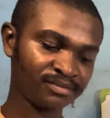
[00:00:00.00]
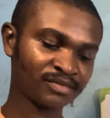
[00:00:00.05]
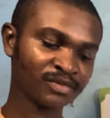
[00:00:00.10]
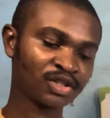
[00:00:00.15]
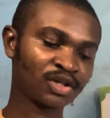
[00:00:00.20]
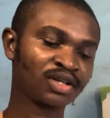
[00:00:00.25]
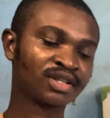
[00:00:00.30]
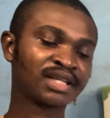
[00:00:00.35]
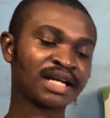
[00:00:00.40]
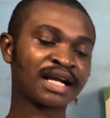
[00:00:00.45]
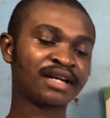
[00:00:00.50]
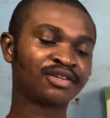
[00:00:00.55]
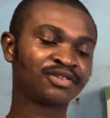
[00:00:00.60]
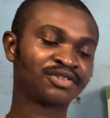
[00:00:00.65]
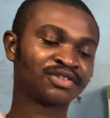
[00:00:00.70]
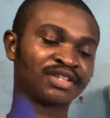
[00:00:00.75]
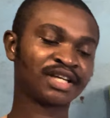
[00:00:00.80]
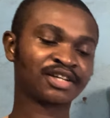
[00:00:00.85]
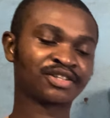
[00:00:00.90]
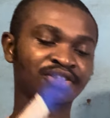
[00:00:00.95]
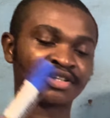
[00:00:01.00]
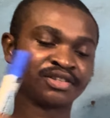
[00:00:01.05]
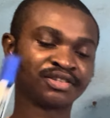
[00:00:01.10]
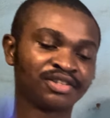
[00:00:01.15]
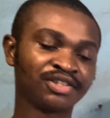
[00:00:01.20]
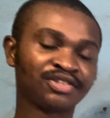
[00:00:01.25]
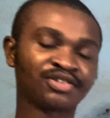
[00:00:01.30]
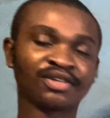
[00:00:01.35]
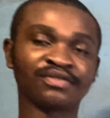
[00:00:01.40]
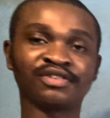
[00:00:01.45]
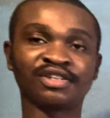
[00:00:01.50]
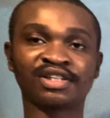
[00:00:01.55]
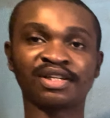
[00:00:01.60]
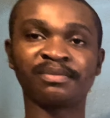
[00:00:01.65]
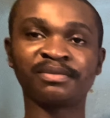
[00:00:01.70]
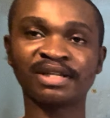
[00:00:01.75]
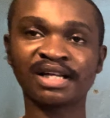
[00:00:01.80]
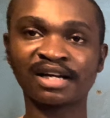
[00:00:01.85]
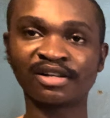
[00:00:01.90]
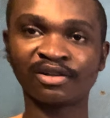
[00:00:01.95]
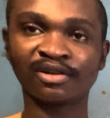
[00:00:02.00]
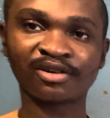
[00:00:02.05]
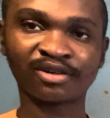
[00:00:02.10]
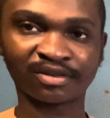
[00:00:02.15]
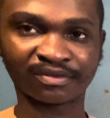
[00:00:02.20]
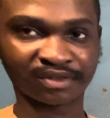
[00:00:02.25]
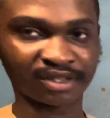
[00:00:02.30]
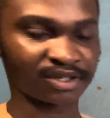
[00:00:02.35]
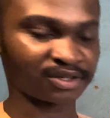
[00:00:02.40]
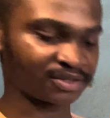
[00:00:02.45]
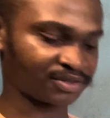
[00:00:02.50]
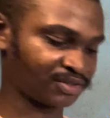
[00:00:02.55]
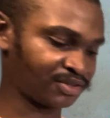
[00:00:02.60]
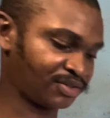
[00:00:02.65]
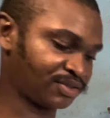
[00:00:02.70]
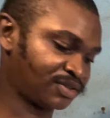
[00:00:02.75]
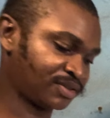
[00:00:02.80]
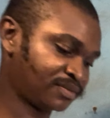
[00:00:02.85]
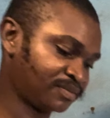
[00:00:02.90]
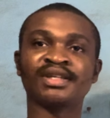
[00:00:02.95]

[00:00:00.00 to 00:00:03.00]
contrary to section this of the criminal law of Lagos State.